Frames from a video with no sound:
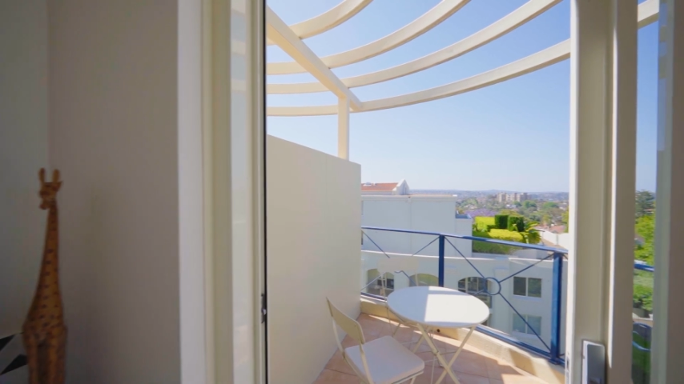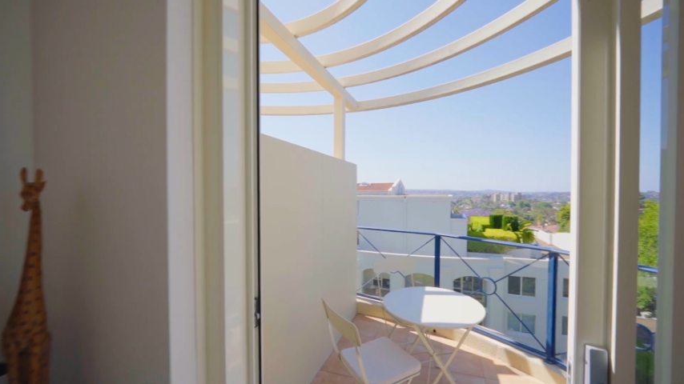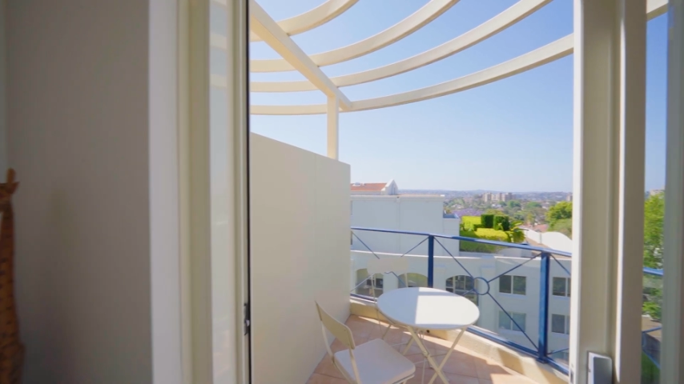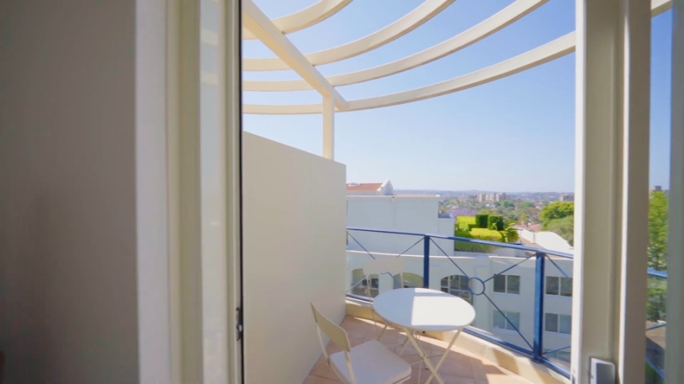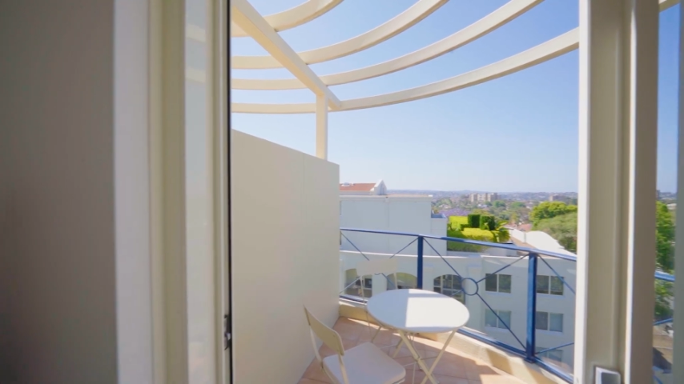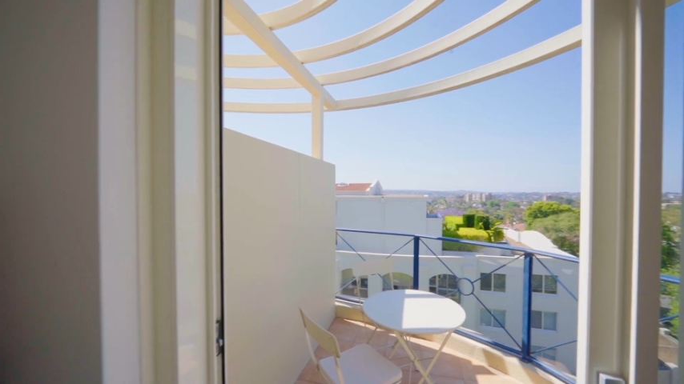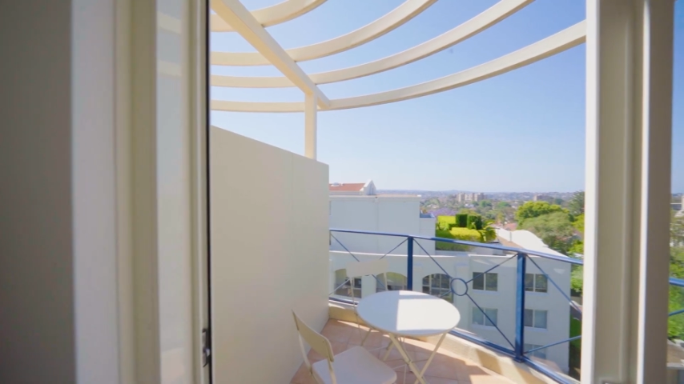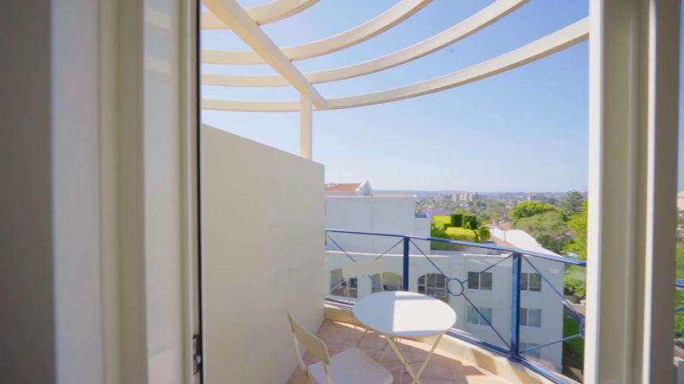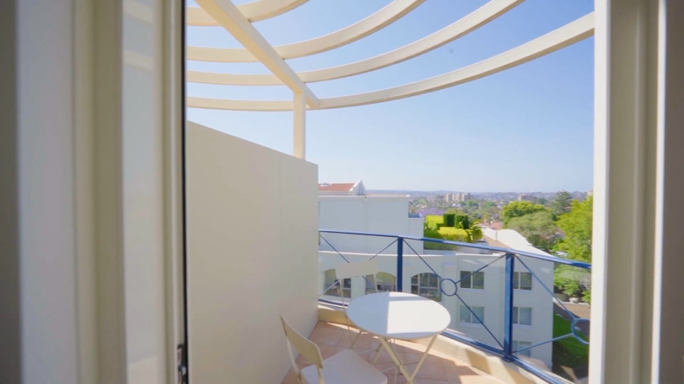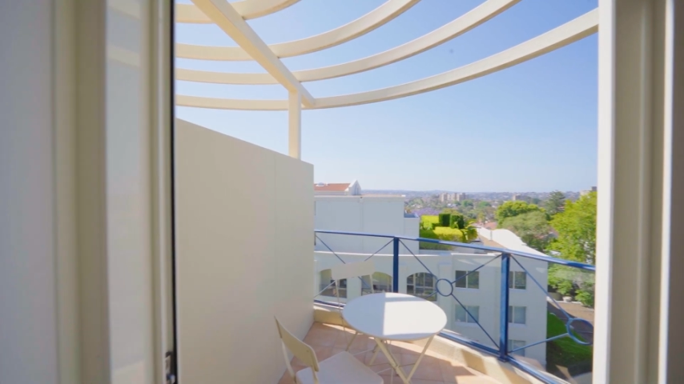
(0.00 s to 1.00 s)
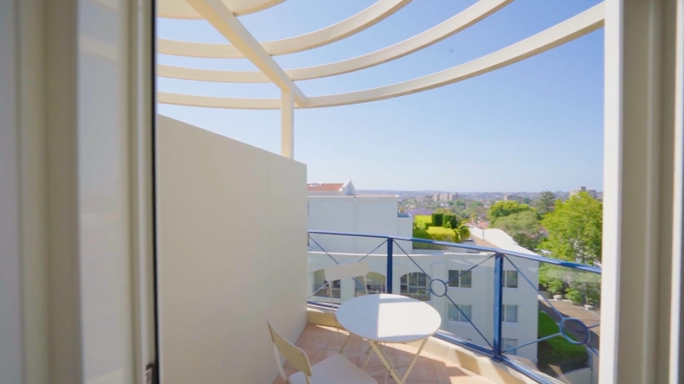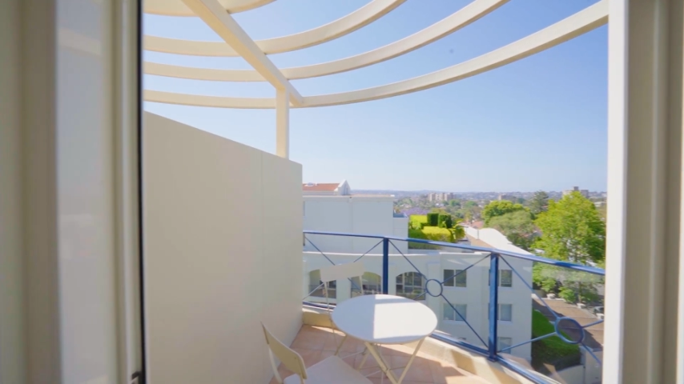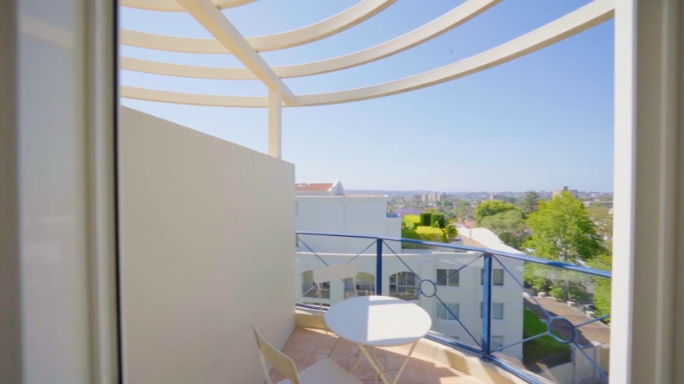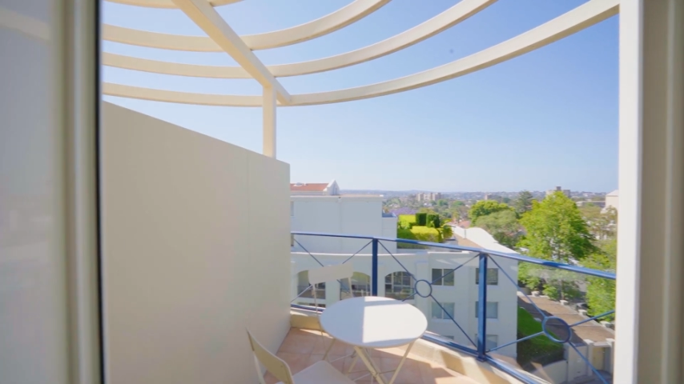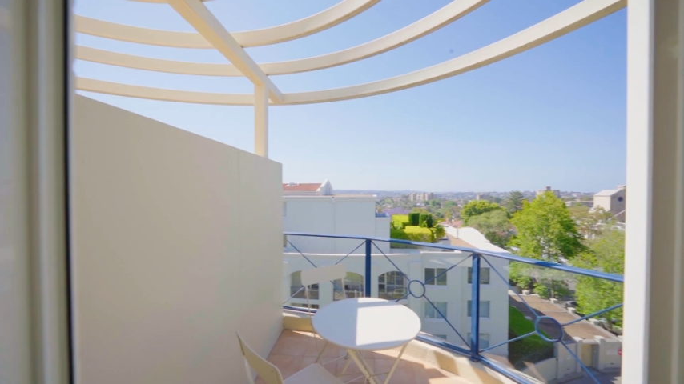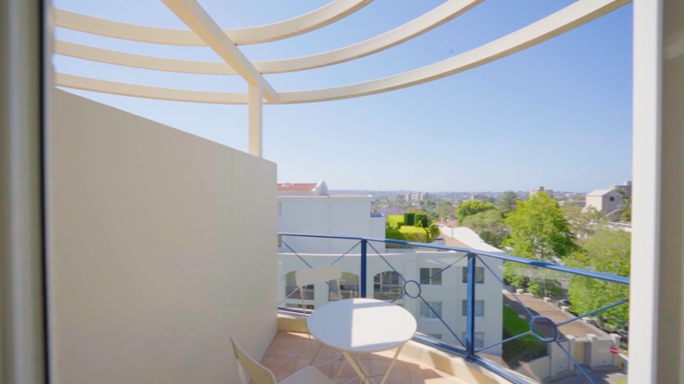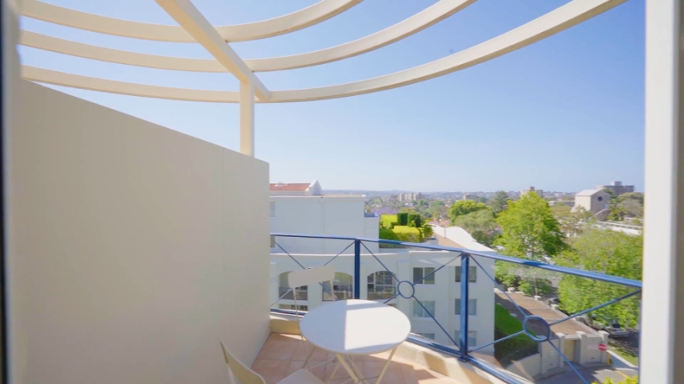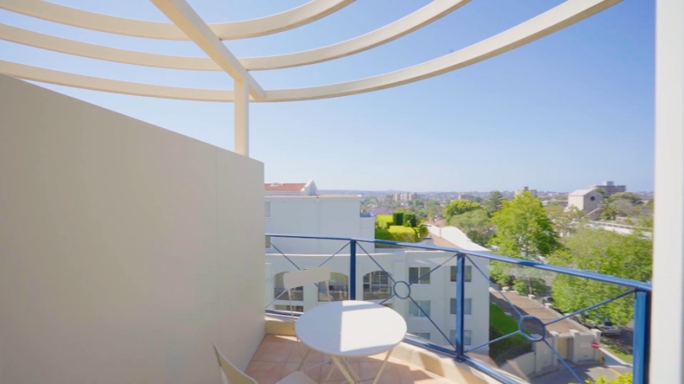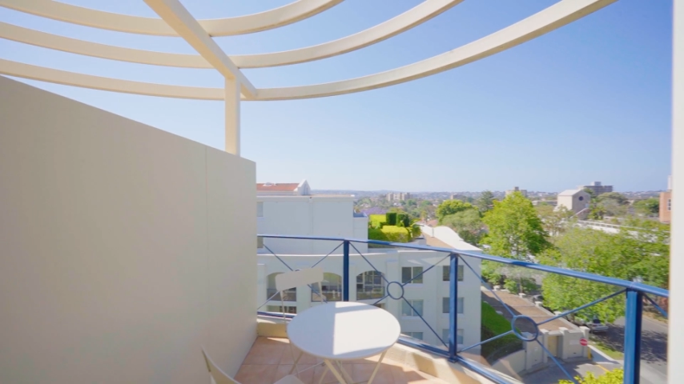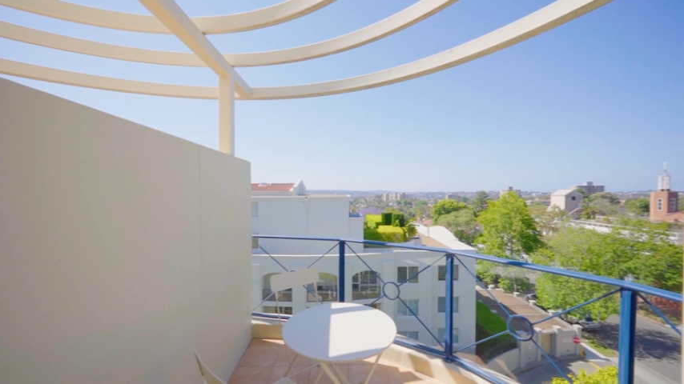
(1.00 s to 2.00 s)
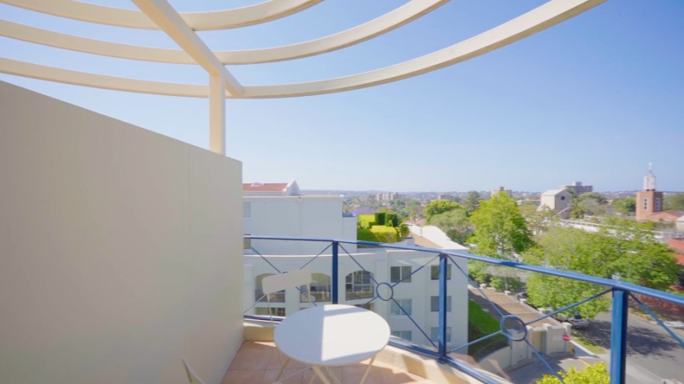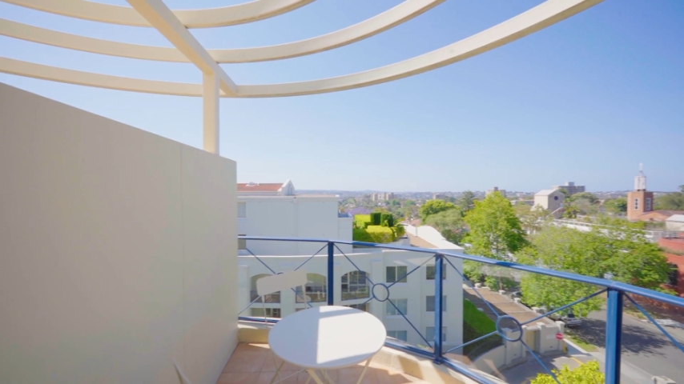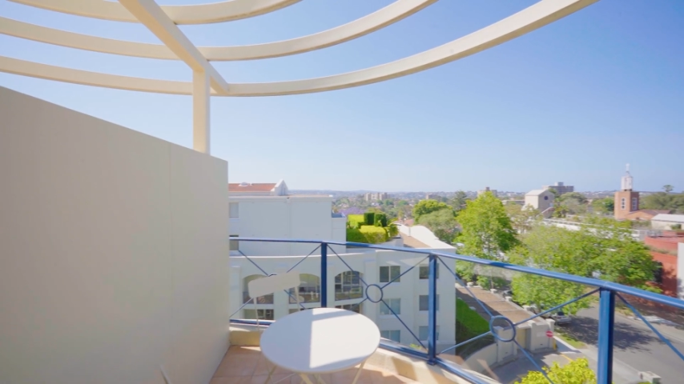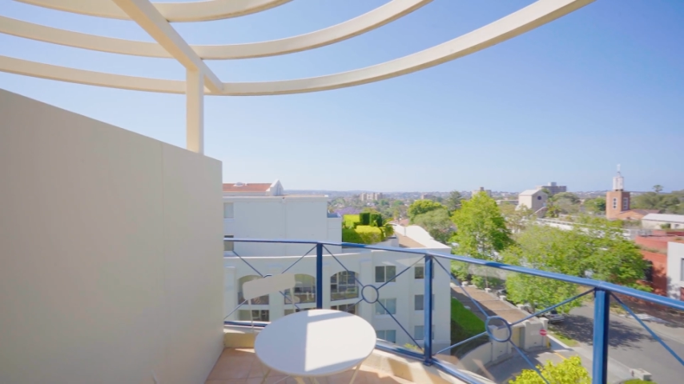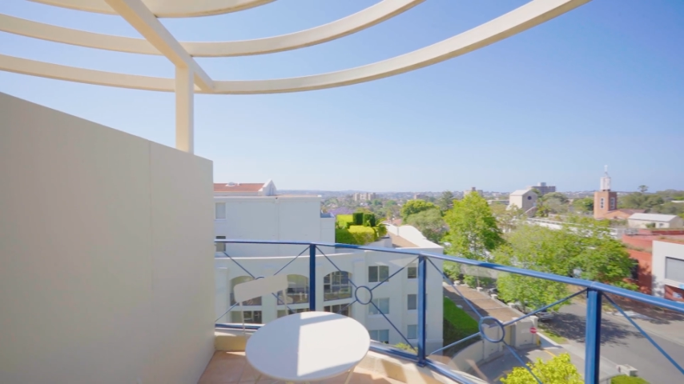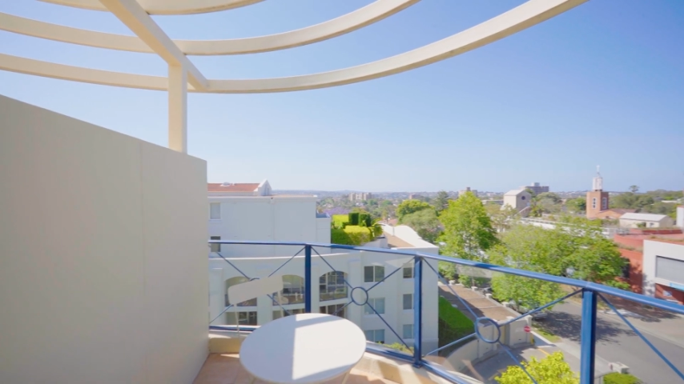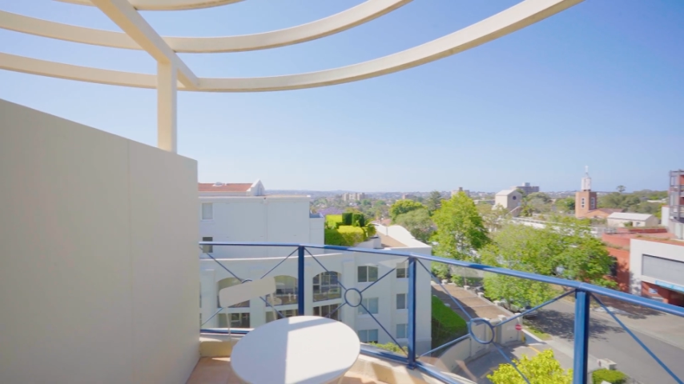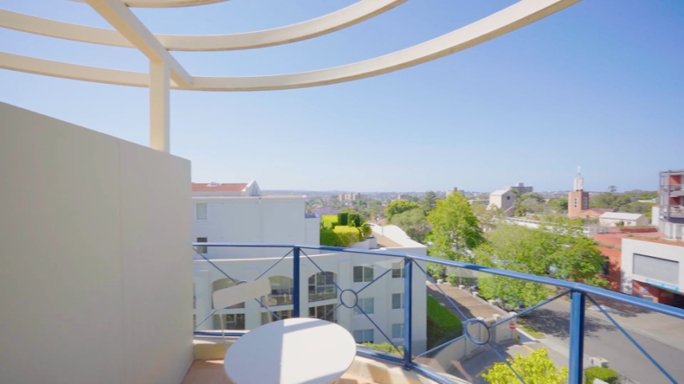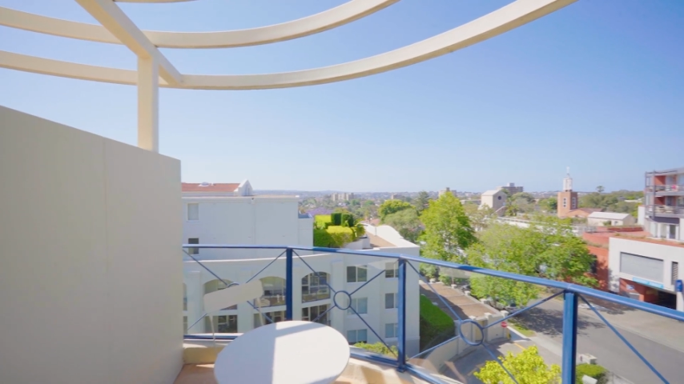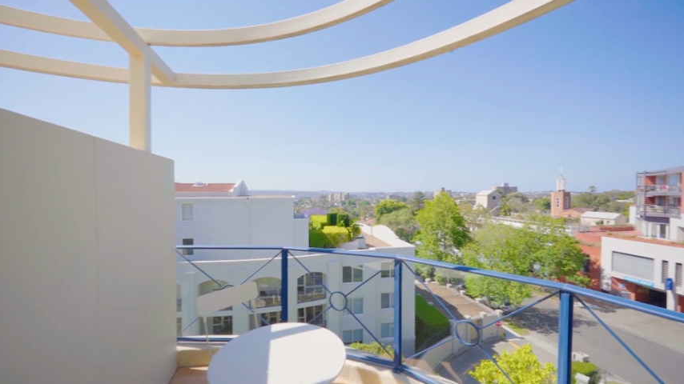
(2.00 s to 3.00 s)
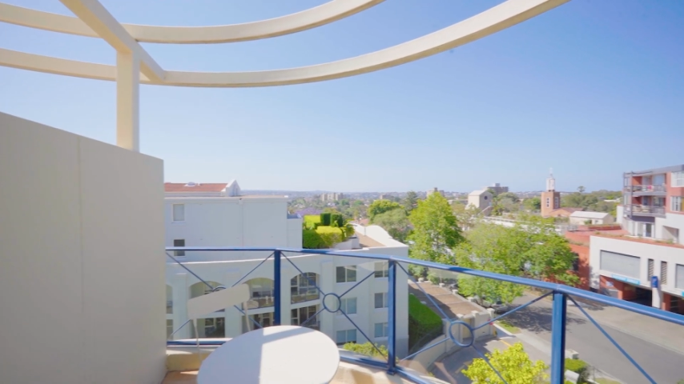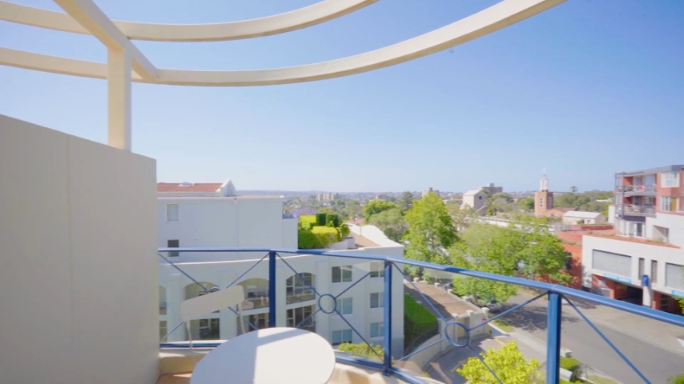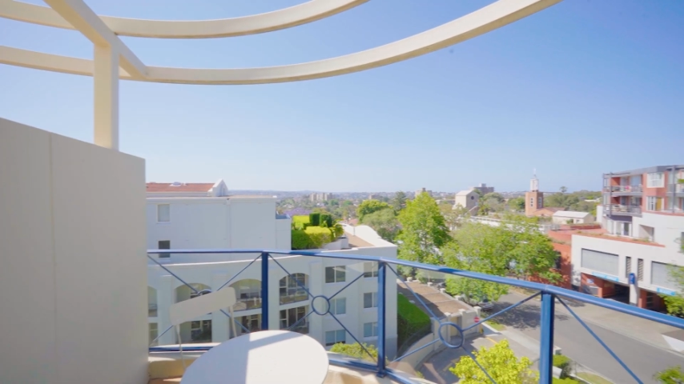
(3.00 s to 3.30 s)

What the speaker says: (no speaker visible)